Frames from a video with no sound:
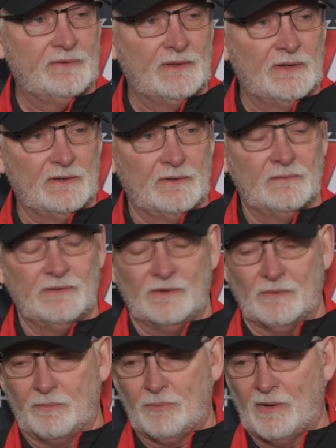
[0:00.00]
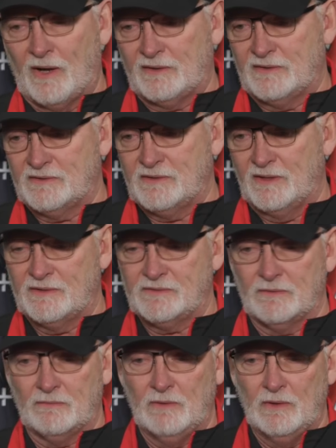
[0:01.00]
and then you know, a practice day.
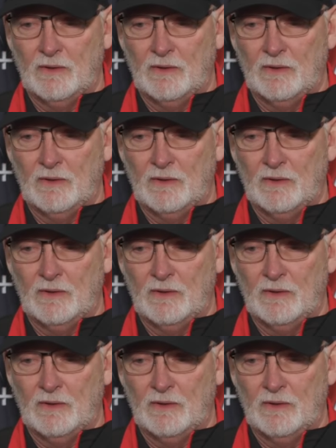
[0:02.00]
So